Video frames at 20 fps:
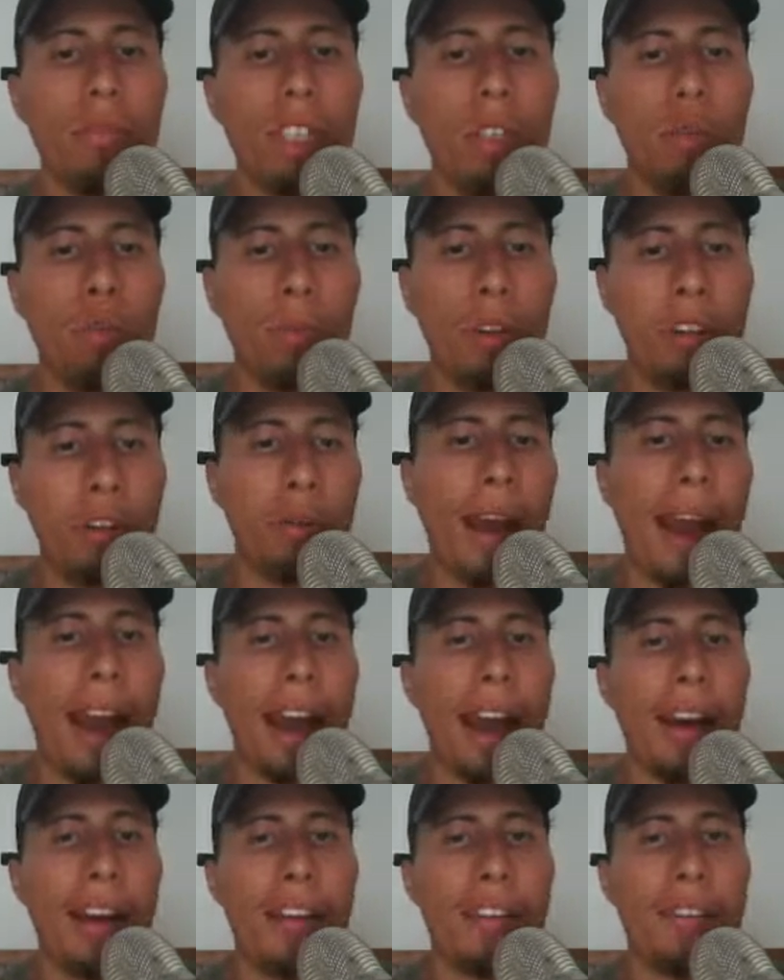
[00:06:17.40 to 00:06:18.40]
where you
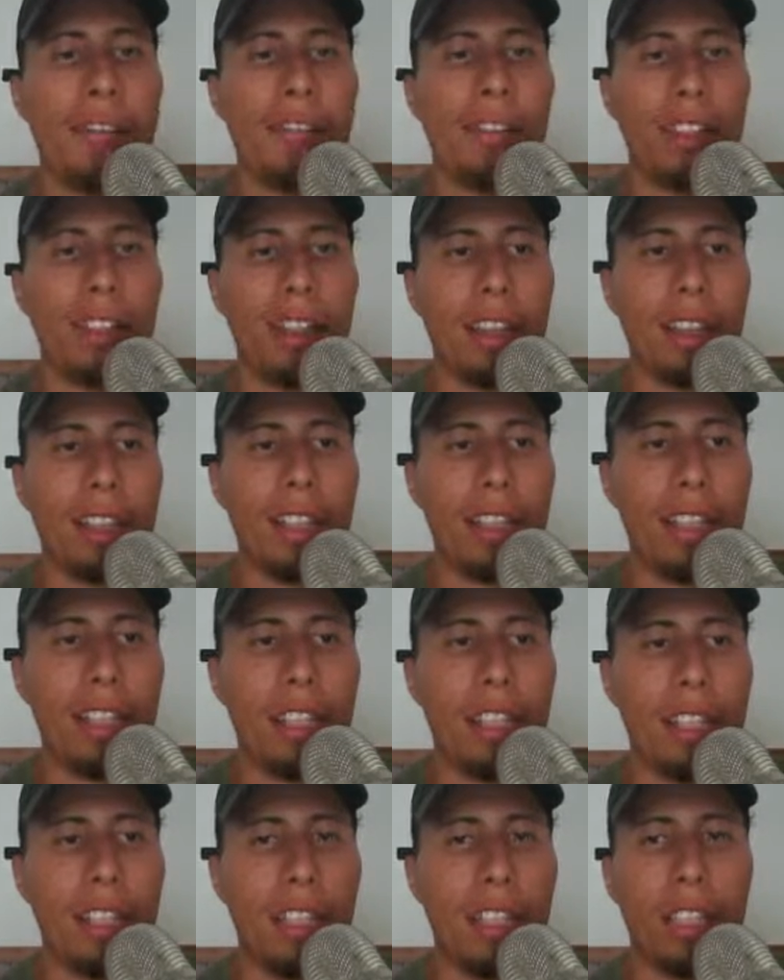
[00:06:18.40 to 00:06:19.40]
have what
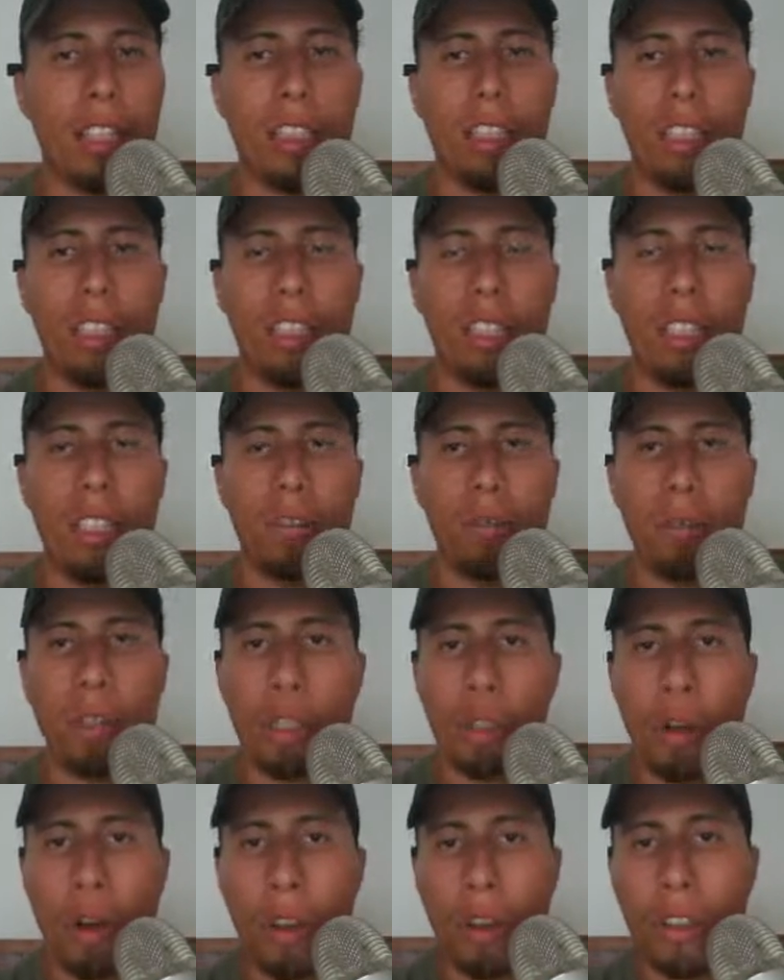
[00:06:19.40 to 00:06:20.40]
do
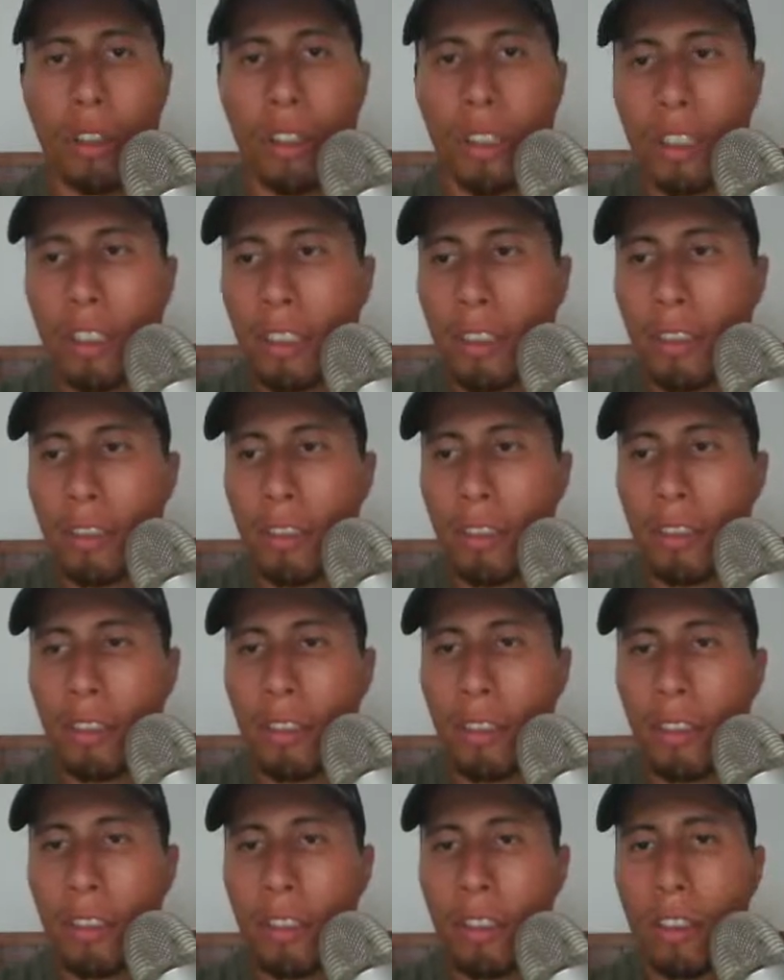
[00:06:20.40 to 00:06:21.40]
you call it?
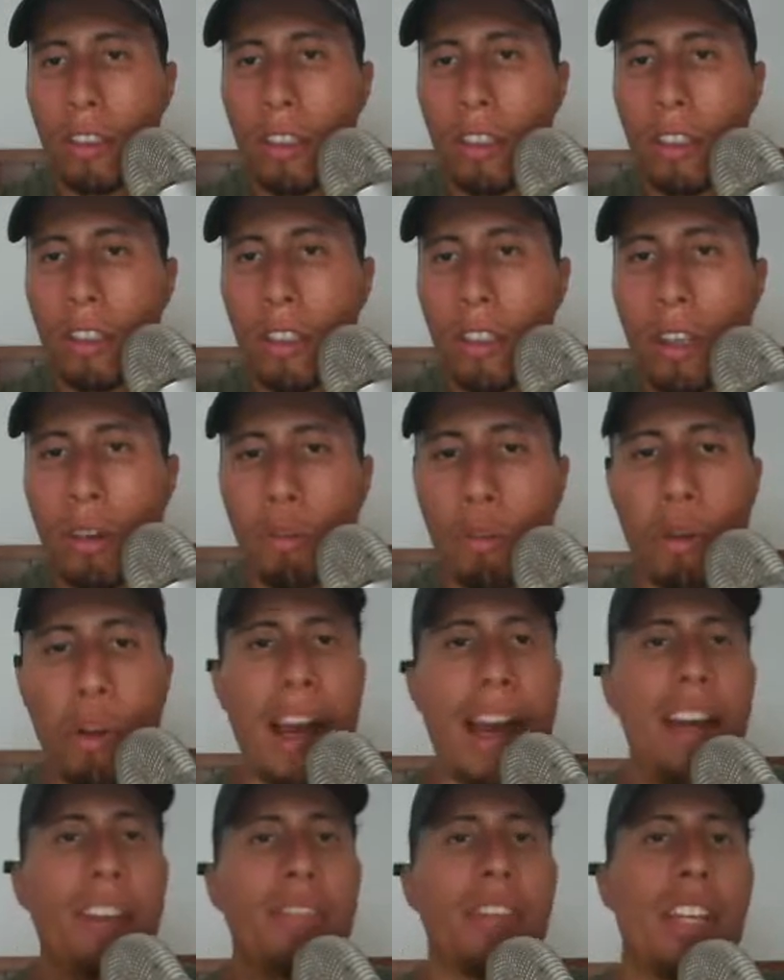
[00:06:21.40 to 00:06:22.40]
Where you
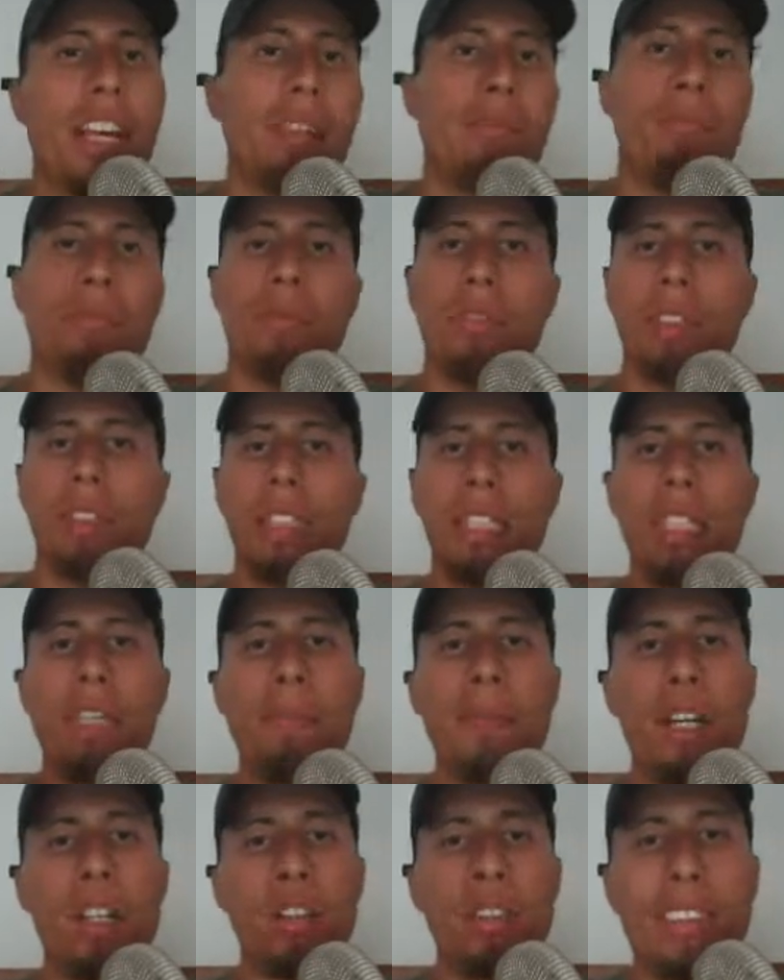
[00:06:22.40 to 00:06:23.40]
have,
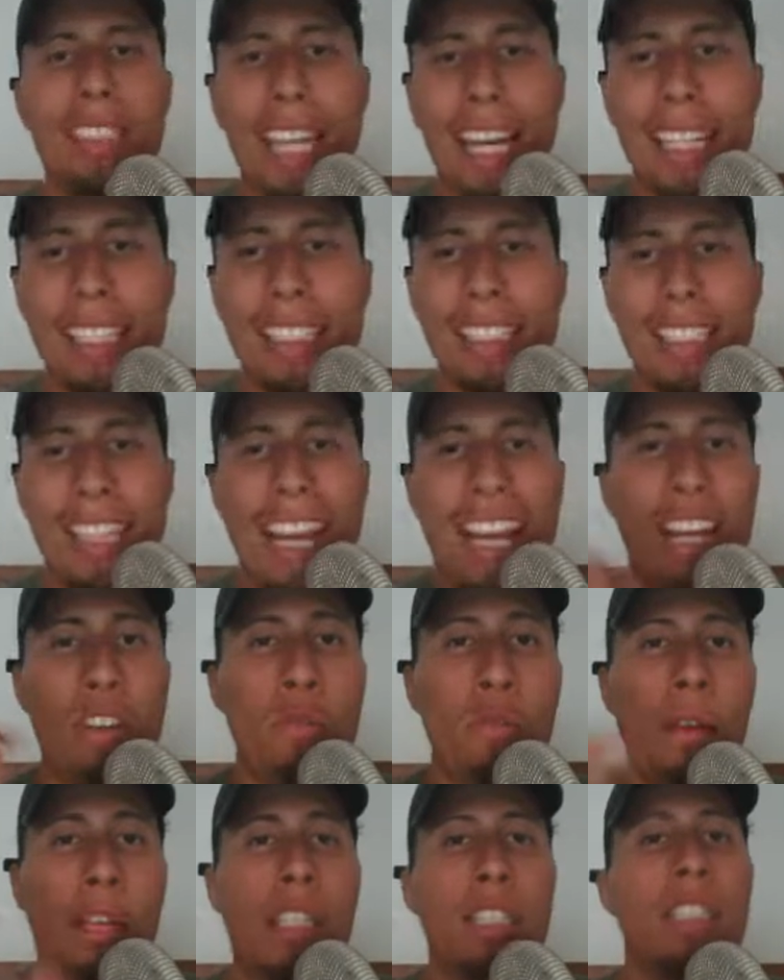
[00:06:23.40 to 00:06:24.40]
email, text,
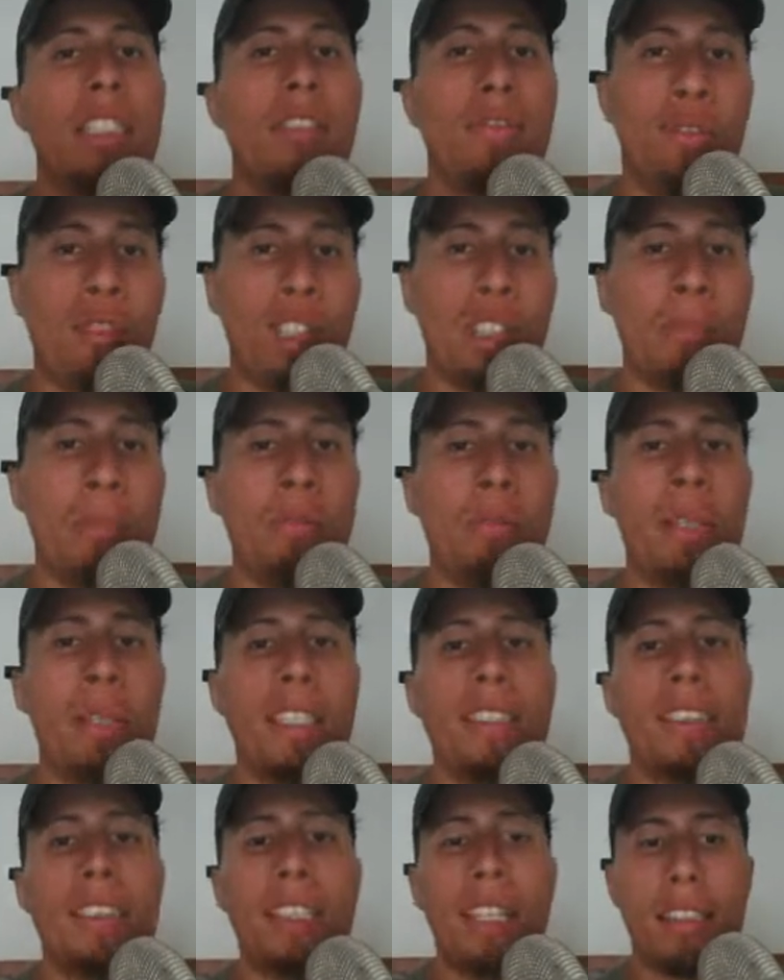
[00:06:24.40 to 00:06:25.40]
and ringless voicemail
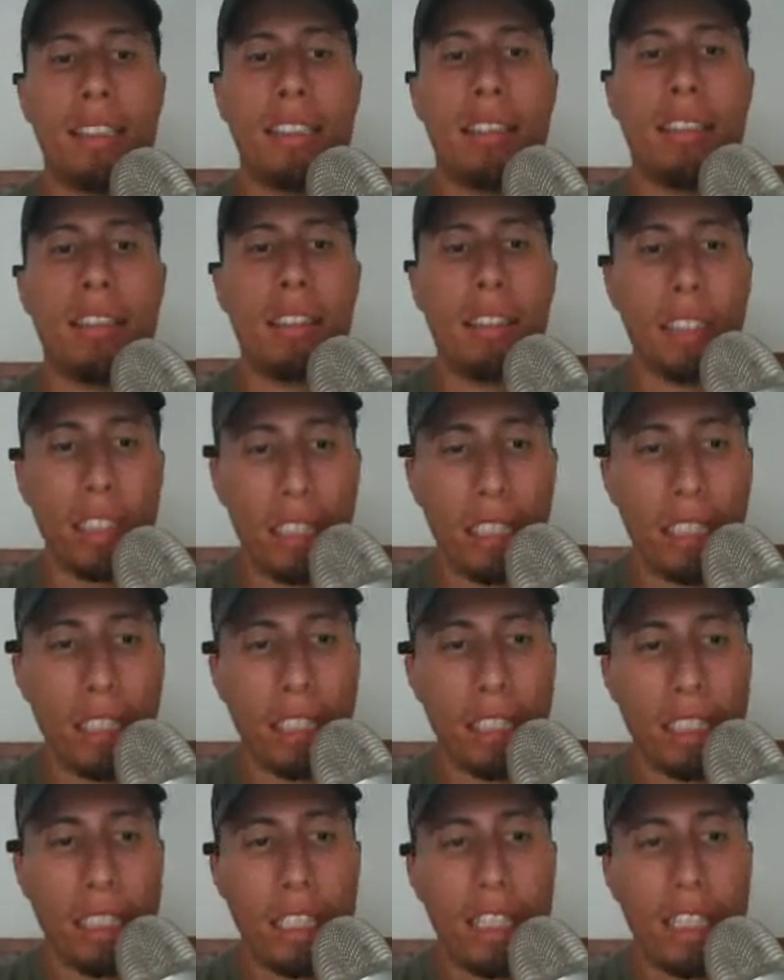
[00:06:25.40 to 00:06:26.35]
being sent to the lead.